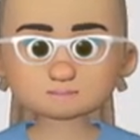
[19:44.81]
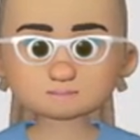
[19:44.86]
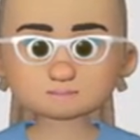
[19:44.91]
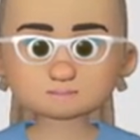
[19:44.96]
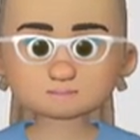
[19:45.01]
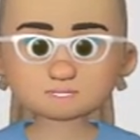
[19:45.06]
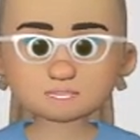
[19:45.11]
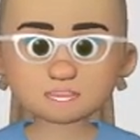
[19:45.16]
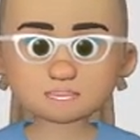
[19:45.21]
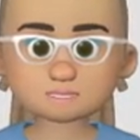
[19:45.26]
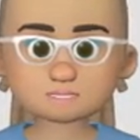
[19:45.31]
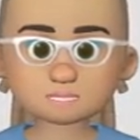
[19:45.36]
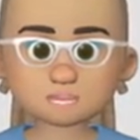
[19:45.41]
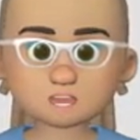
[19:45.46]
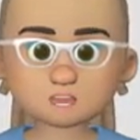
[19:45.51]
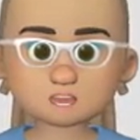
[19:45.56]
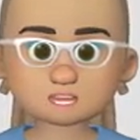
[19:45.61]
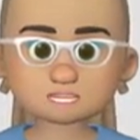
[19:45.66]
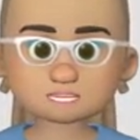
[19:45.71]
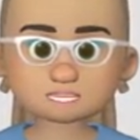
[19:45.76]

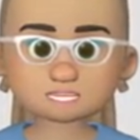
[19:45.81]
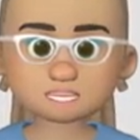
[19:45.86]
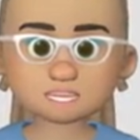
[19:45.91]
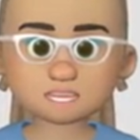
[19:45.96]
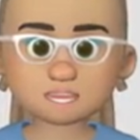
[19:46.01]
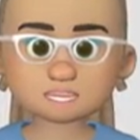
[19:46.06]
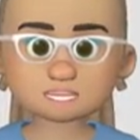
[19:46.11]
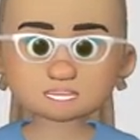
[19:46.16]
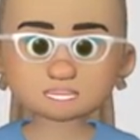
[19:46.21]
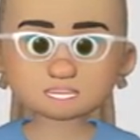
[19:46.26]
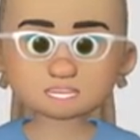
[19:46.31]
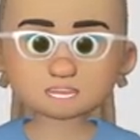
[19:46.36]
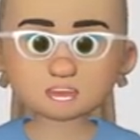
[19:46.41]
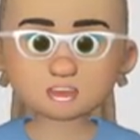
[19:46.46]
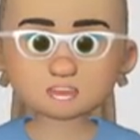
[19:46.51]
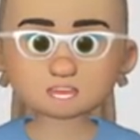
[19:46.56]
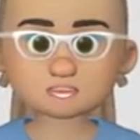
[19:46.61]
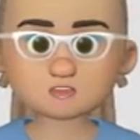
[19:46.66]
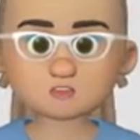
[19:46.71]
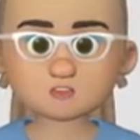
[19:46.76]
The way that they
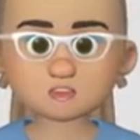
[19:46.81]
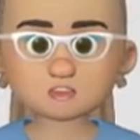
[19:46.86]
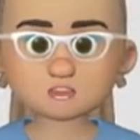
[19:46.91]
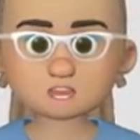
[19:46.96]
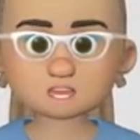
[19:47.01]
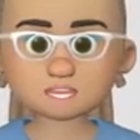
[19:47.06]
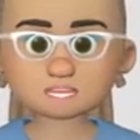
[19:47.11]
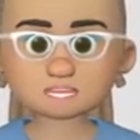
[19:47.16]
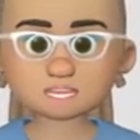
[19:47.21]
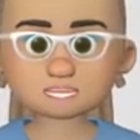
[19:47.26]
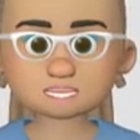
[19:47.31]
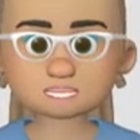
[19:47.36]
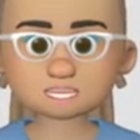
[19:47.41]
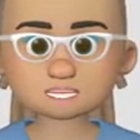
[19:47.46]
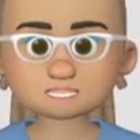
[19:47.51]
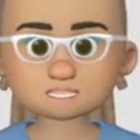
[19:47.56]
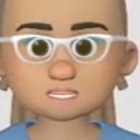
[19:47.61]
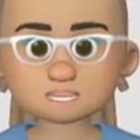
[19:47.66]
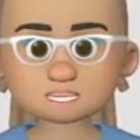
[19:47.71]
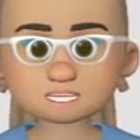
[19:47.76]
undergo
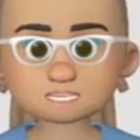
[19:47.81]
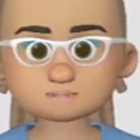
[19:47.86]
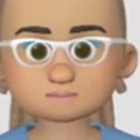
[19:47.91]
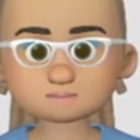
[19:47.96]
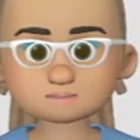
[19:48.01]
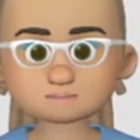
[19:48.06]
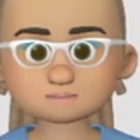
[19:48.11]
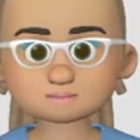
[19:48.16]
oxidation is